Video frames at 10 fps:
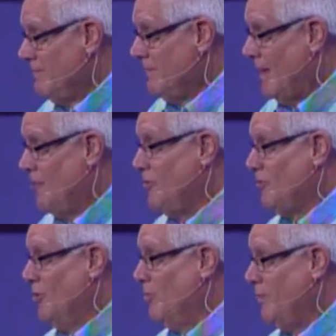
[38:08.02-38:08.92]
I
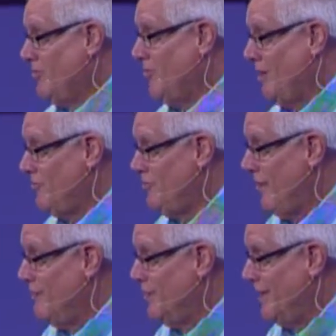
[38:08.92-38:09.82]
just hope it's not
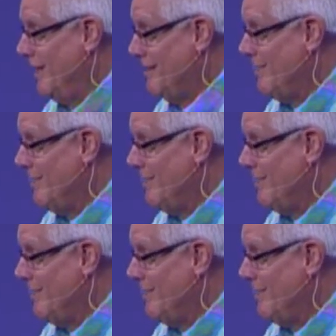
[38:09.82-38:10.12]
70 like